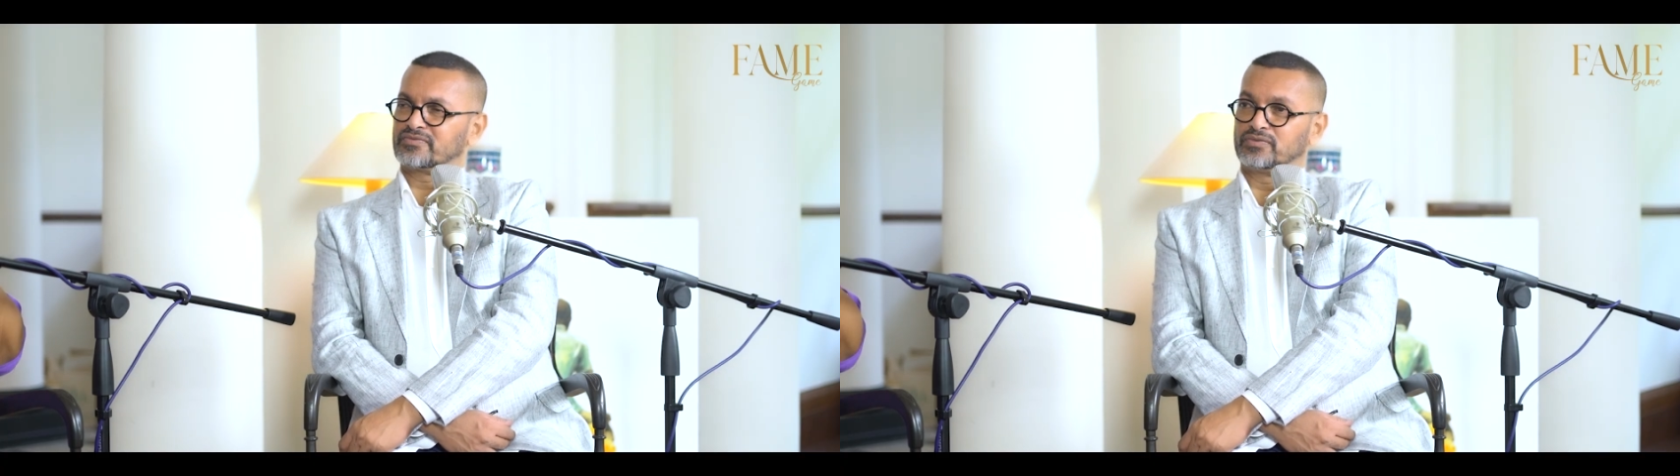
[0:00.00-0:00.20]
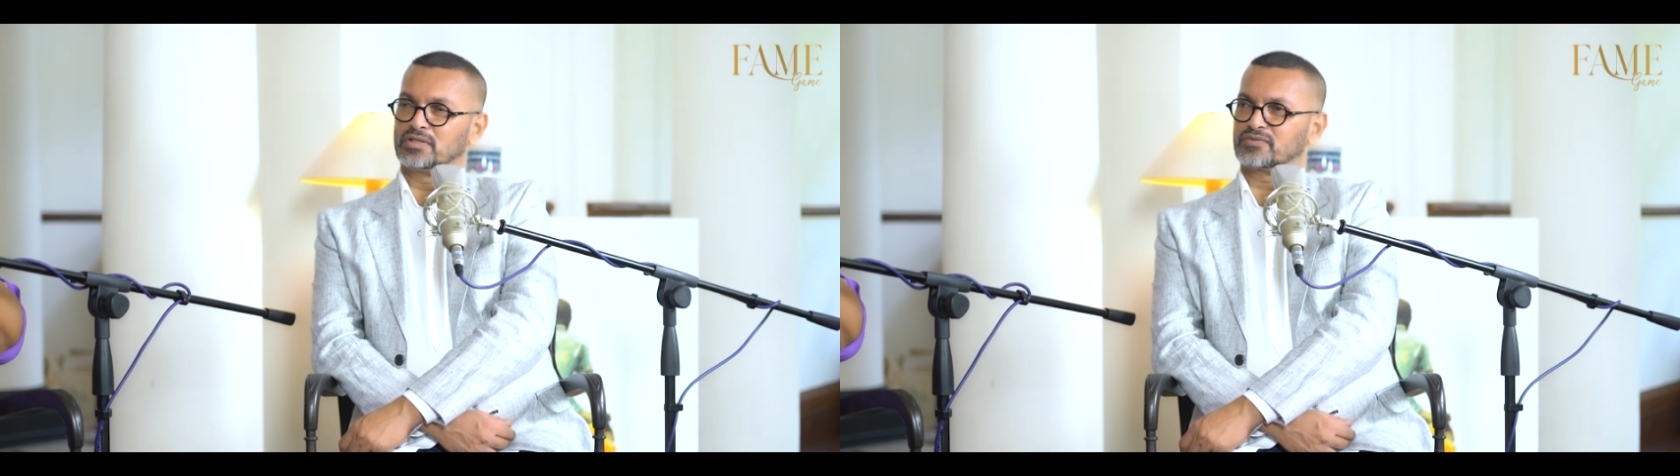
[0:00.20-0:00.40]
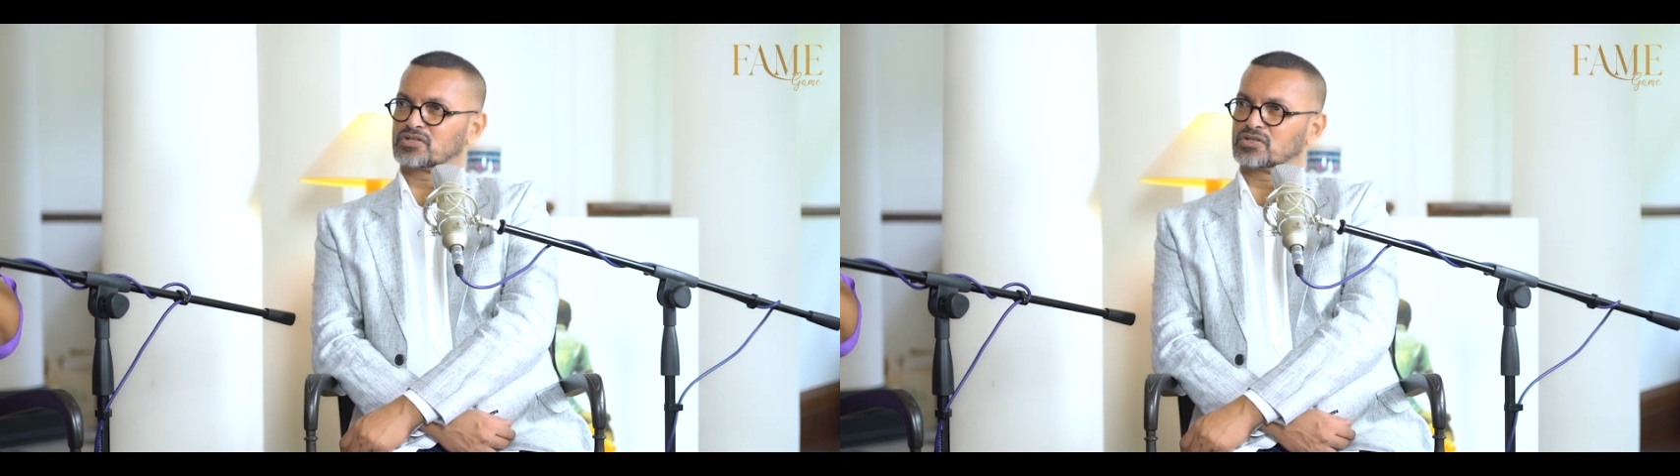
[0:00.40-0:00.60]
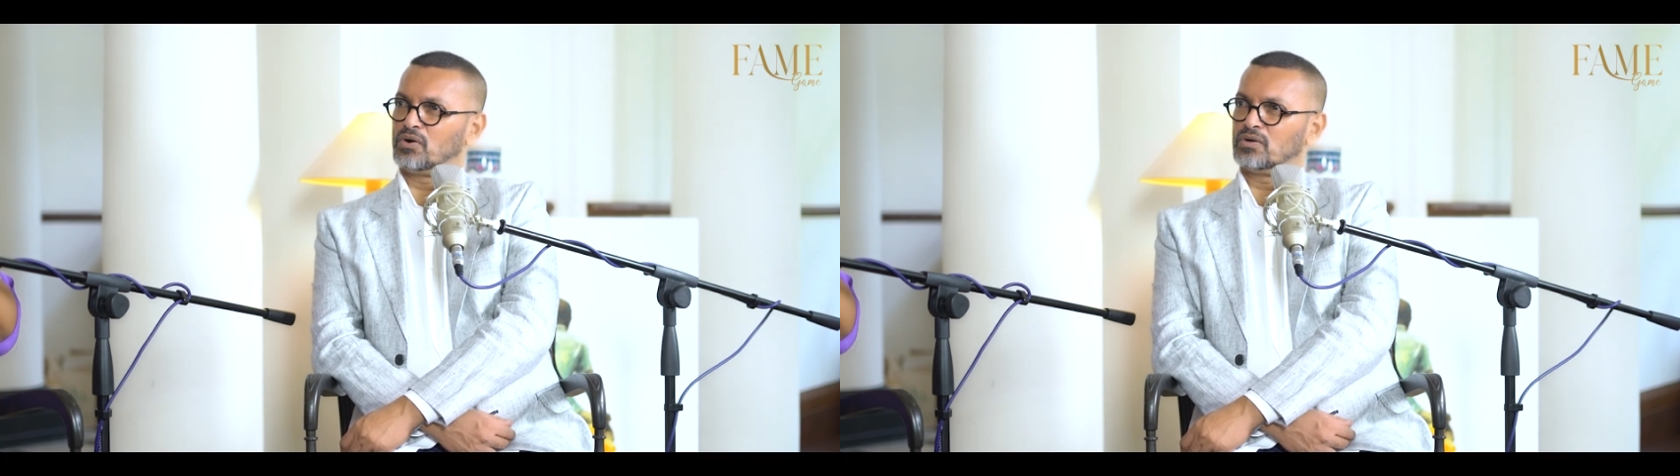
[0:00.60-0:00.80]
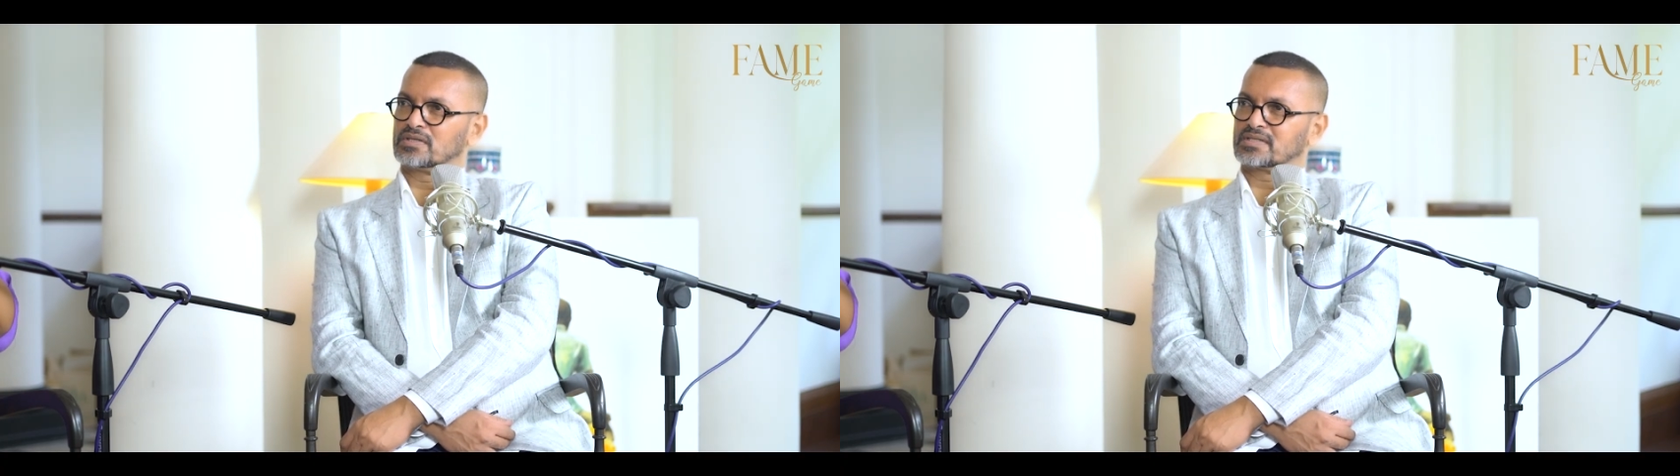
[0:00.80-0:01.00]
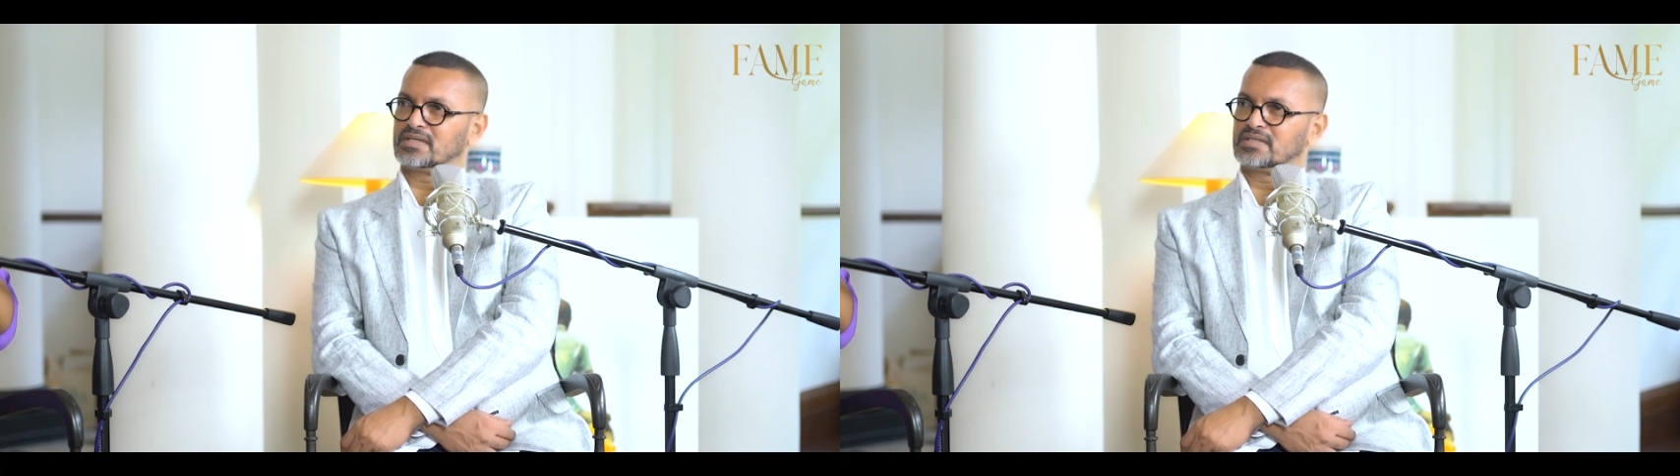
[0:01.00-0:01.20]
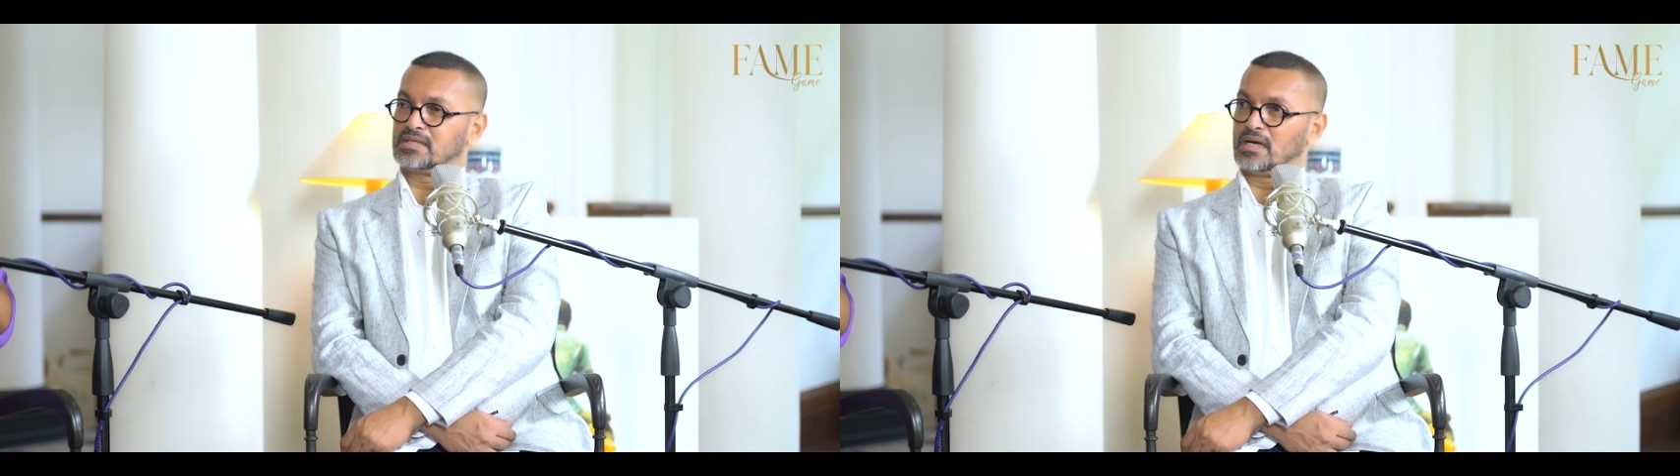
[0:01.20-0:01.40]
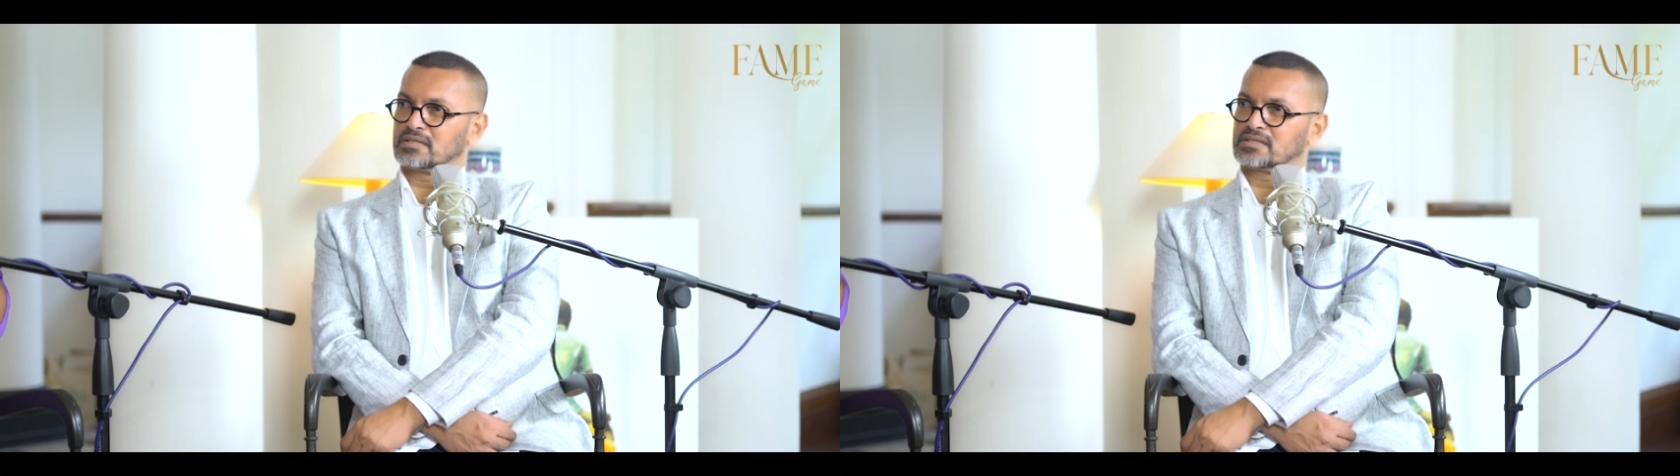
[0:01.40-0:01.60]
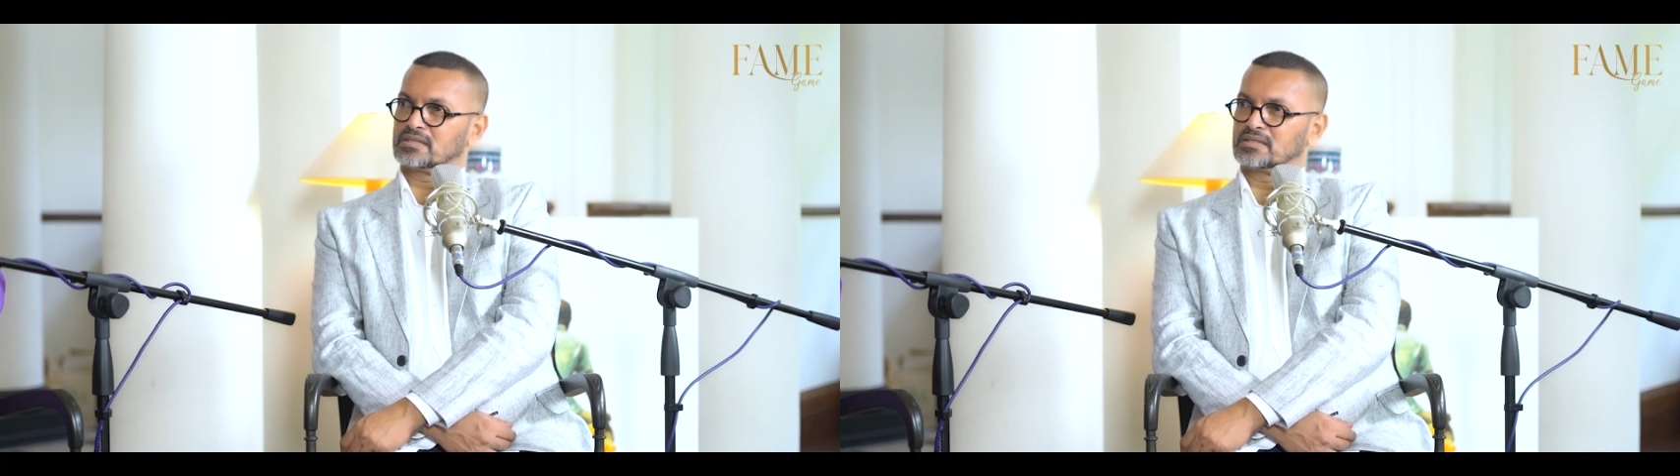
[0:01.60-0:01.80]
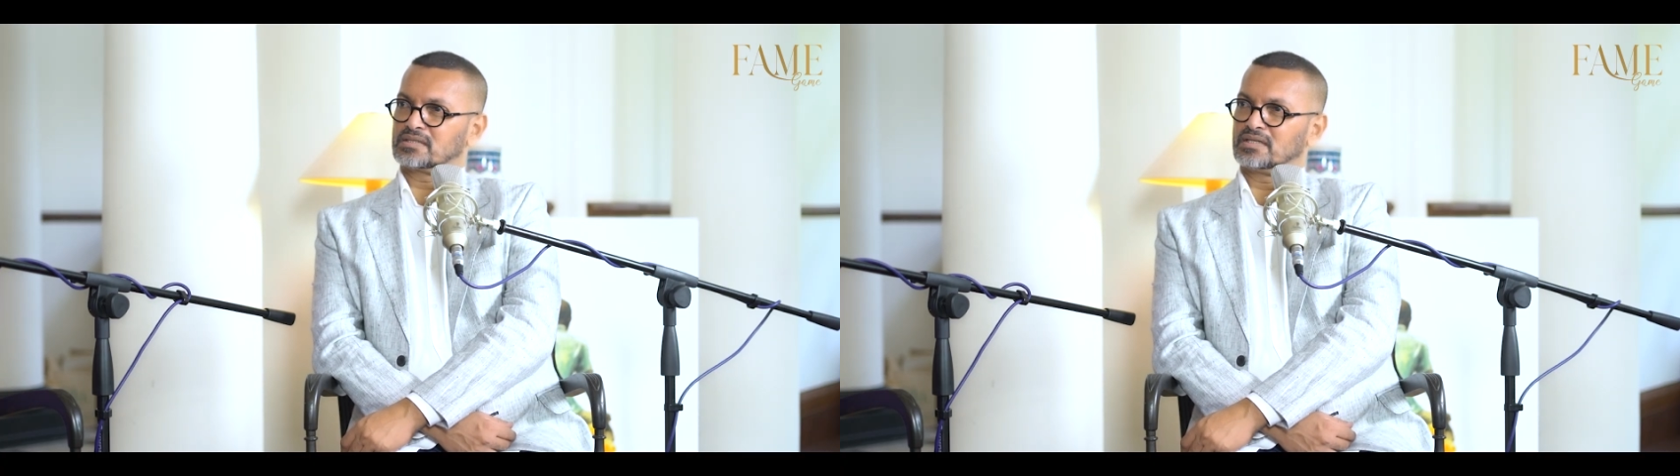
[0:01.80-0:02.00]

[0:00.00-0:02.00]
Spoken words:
full of songs and dancers